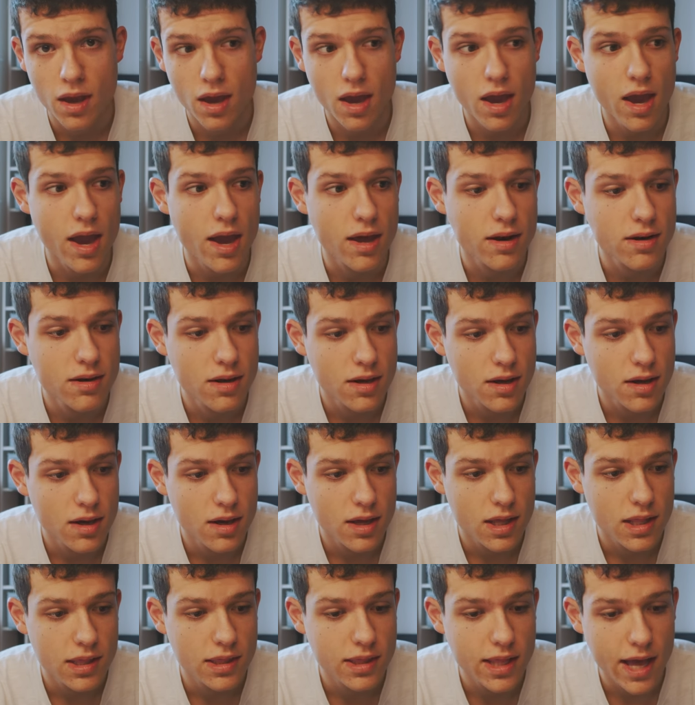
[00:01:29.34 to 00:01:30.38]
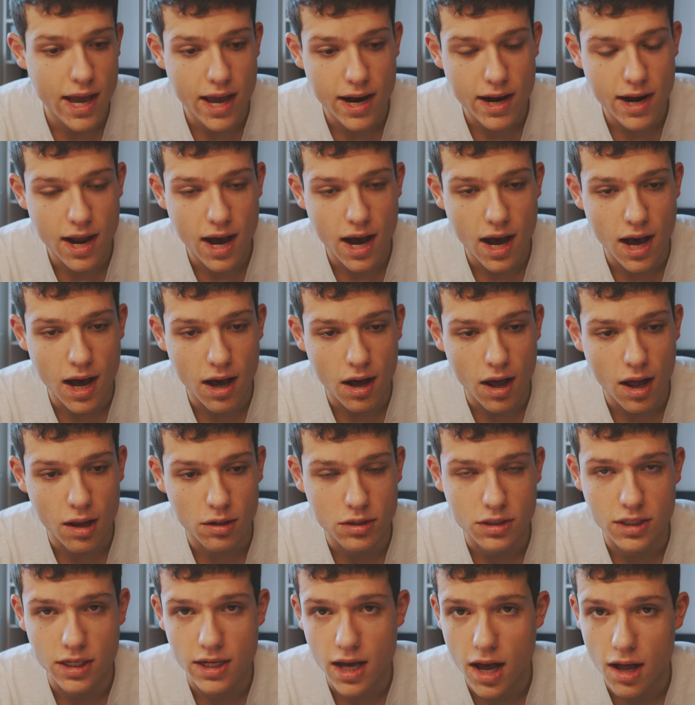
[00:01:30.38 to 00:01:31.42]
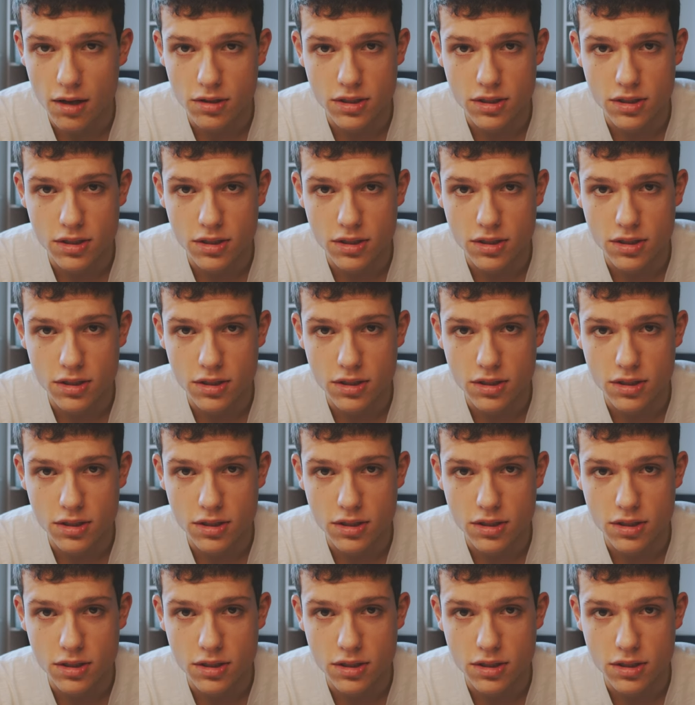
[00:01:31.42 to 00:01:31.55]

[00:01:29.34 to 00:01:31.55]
and then I'll see